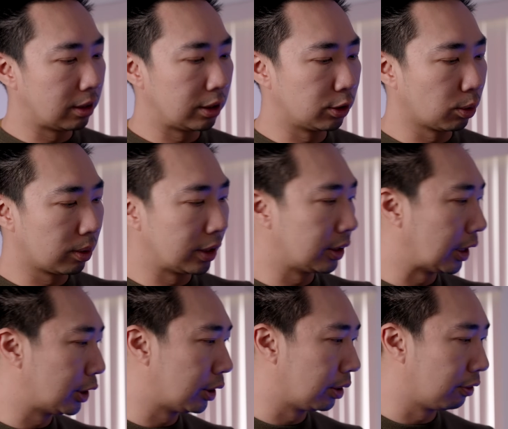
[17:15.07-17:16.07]
There's
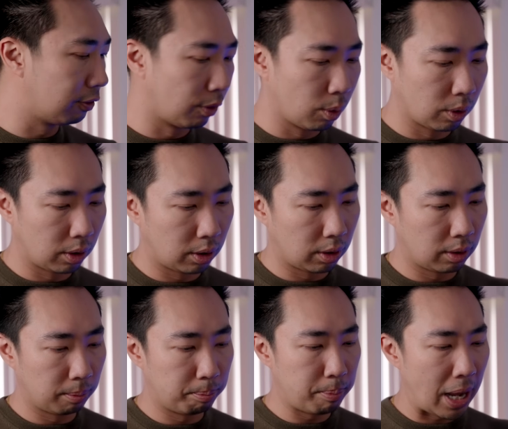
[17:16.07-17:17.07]
organization for
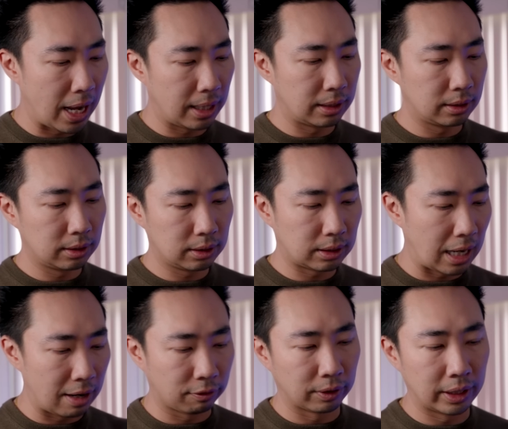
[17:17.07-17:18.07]
pens,
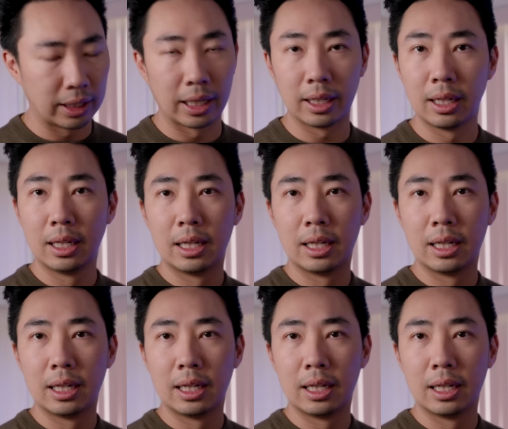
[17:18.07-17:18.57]
everything.